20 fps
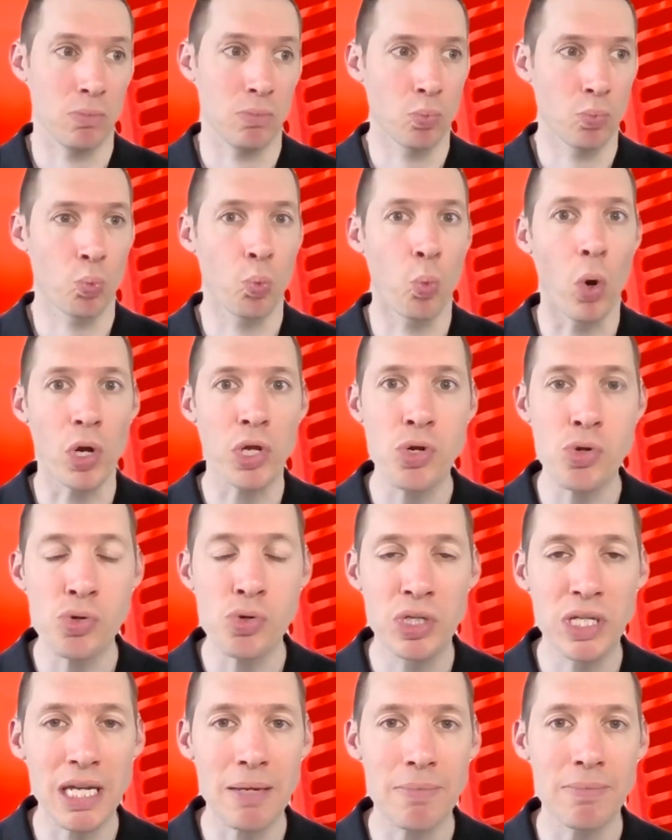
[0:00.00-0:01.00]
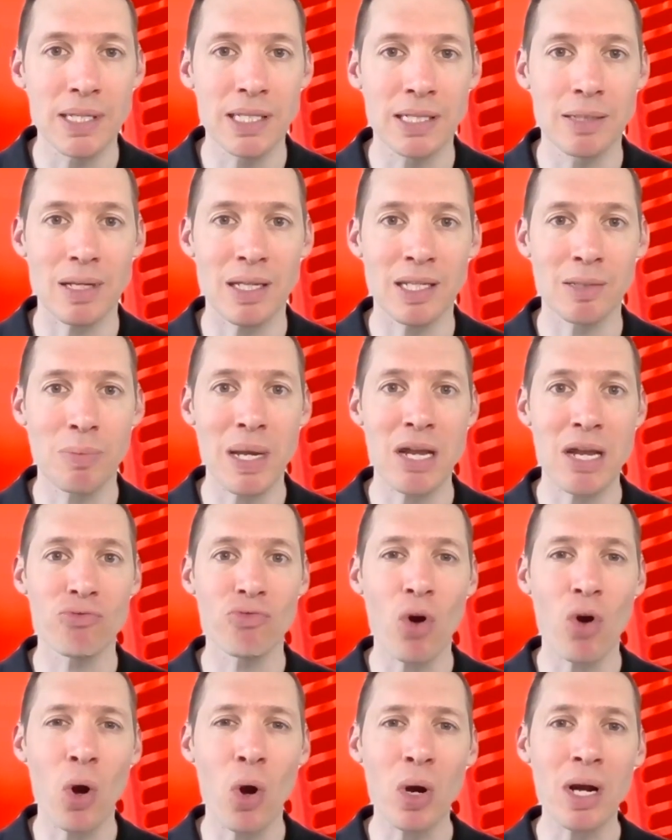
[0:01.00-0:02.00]
what you deem as
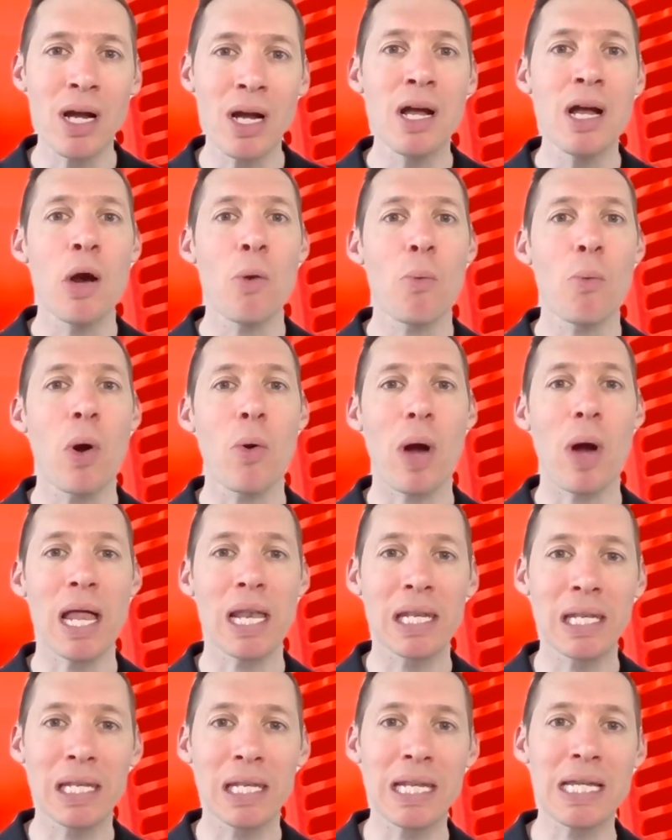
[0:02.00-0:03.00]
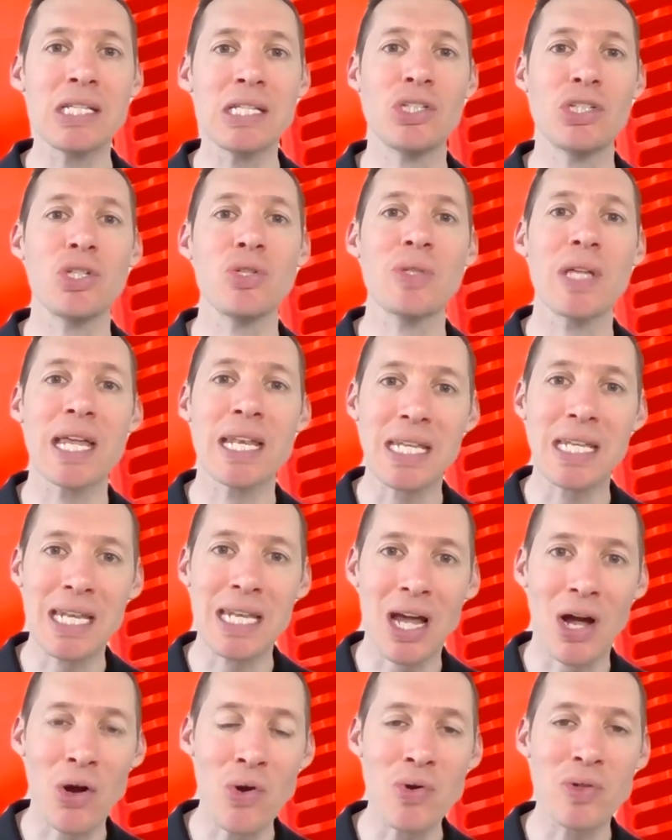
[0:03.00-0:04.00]
being wrong, well, at least you then
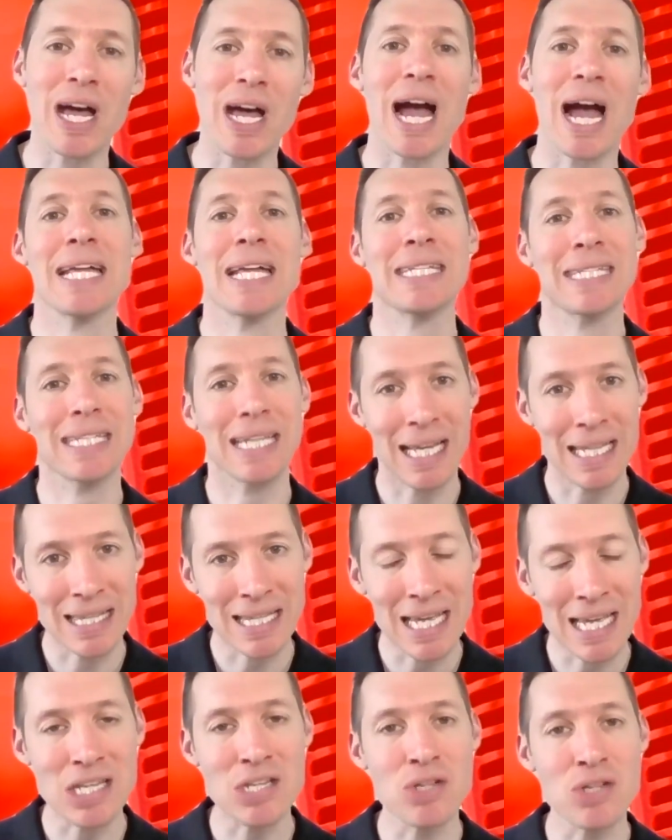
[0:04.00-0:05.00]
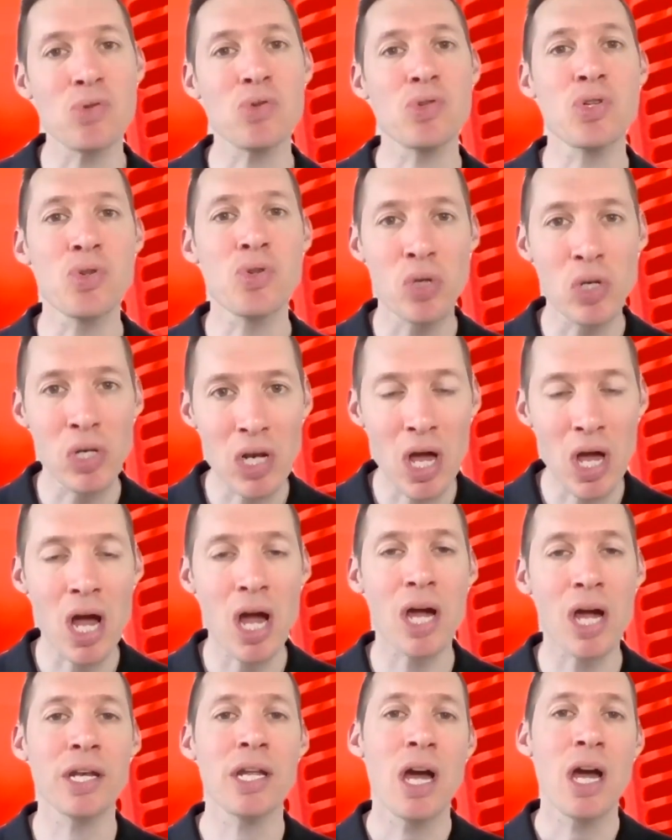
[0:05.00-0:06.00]
know that, and then you
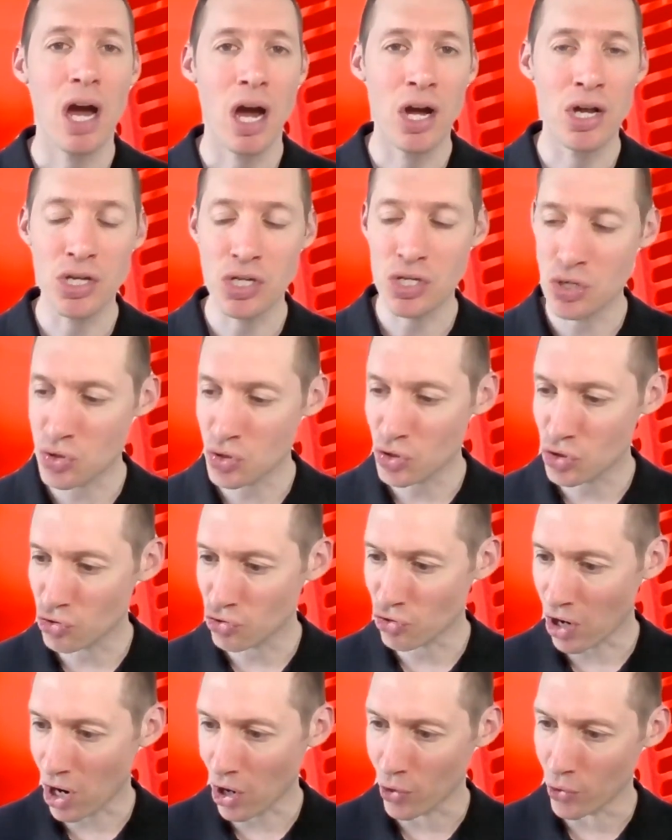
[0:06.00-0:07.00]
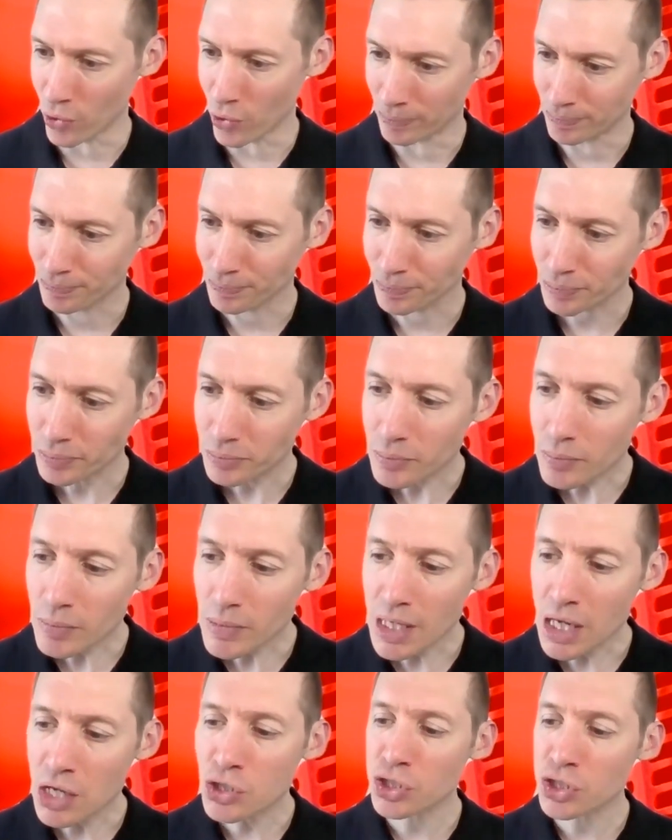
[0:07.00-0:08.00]
learn and you grow.
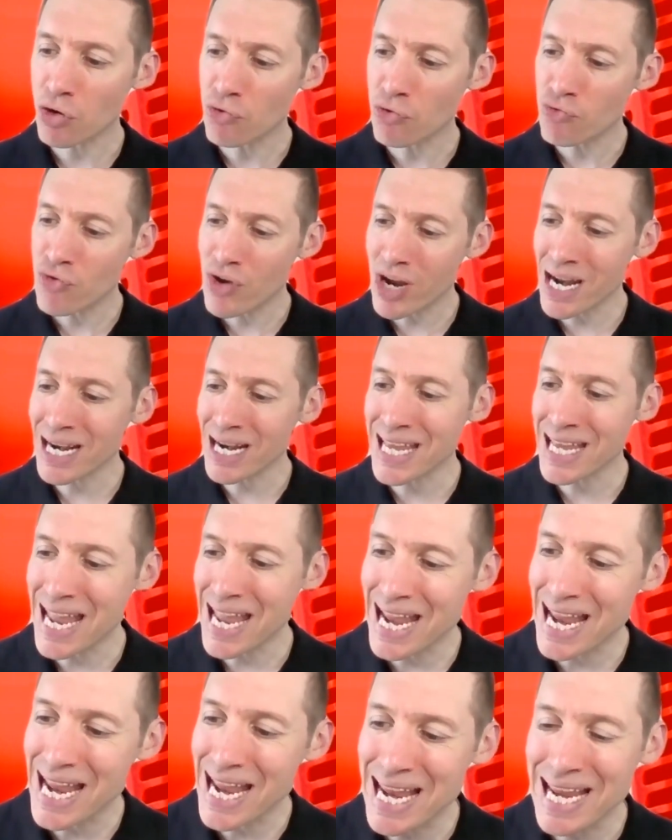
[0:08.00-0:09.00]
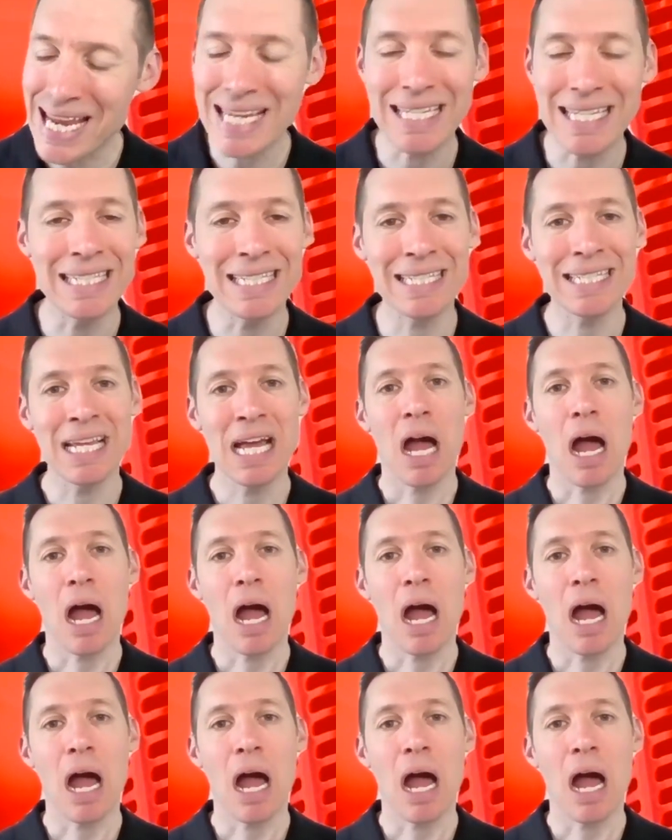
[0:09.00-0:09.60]
So really it is